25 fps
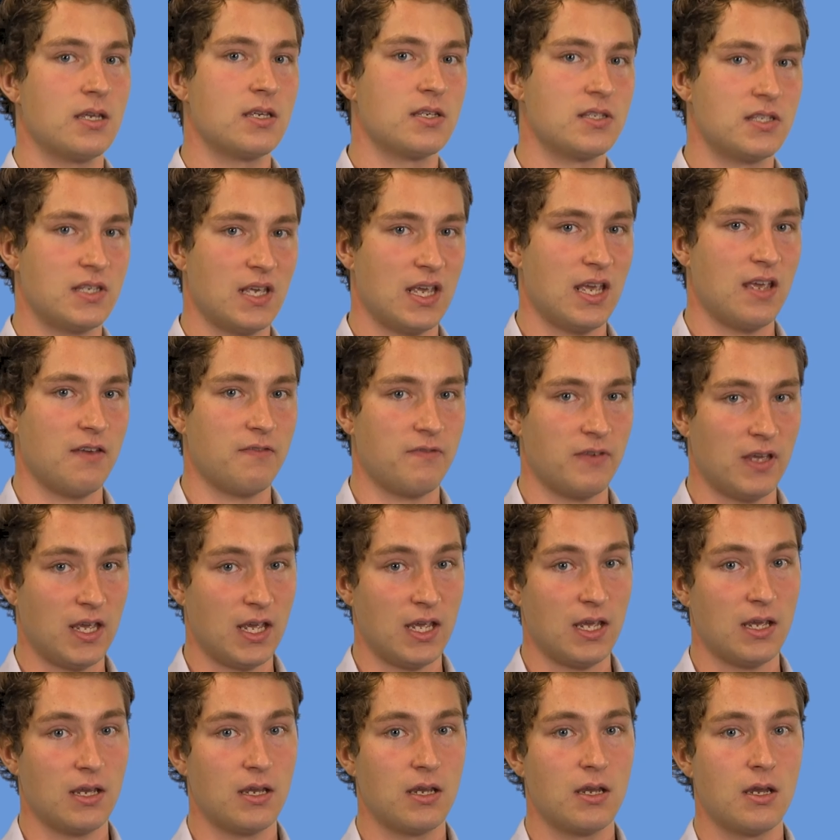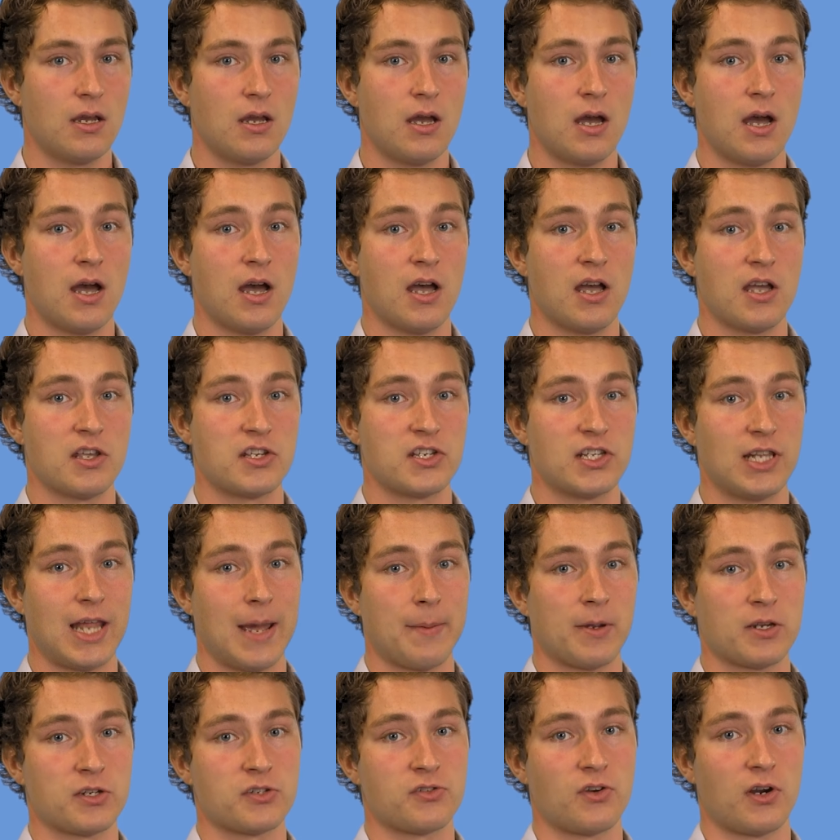
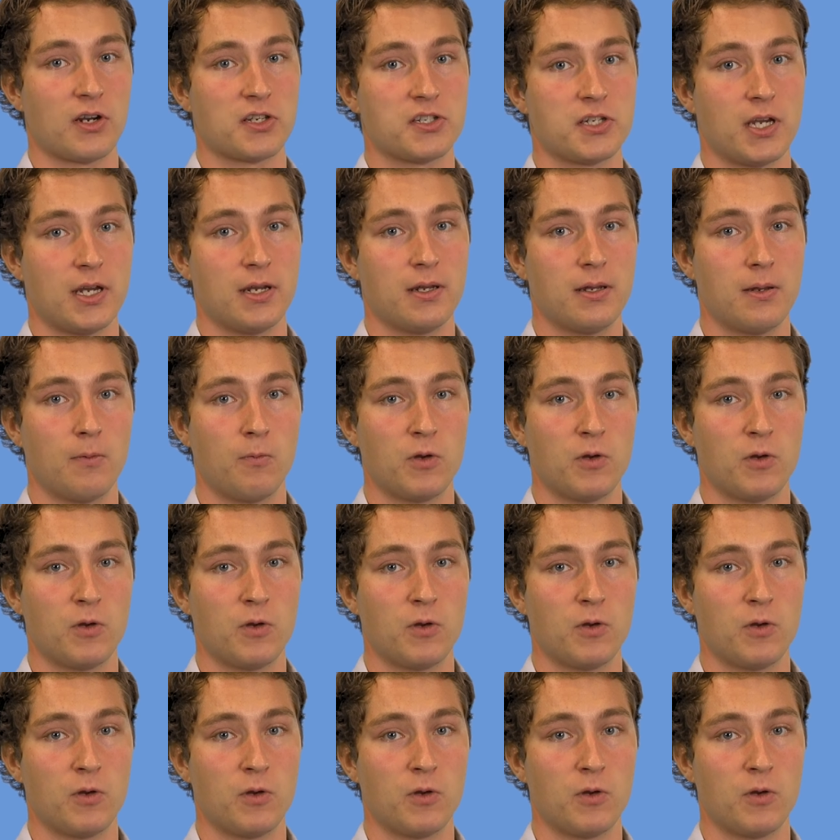syllabic structure,